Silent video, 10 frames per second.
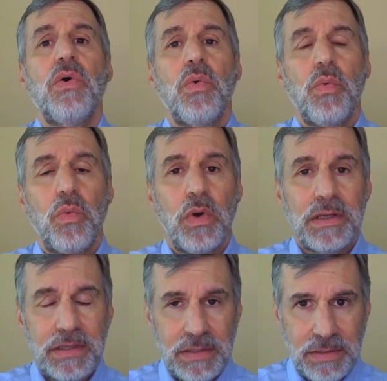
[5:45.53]

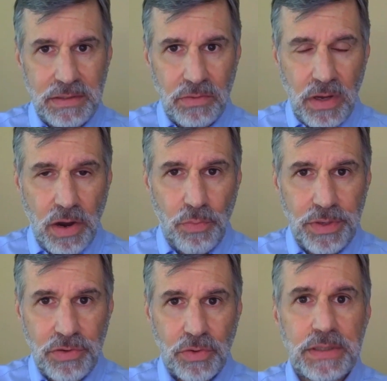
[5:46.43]
What are we
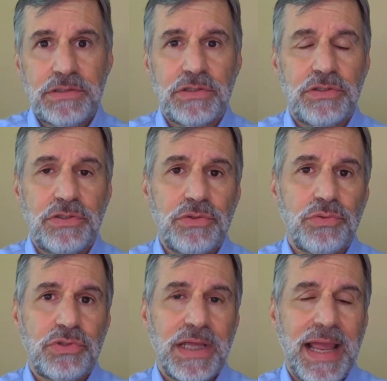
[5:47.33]
going to do
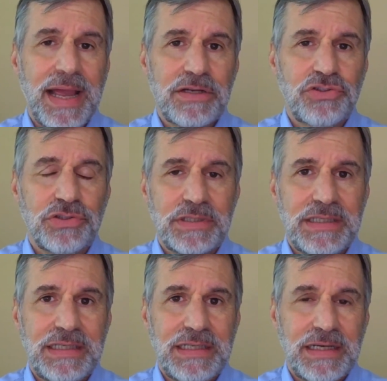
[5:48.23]
to
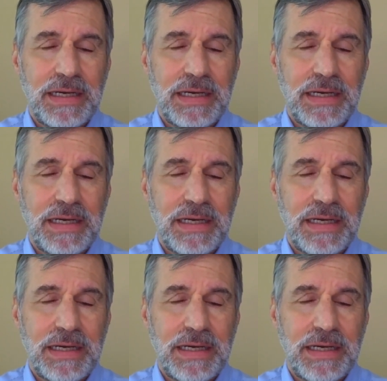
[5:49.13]
actually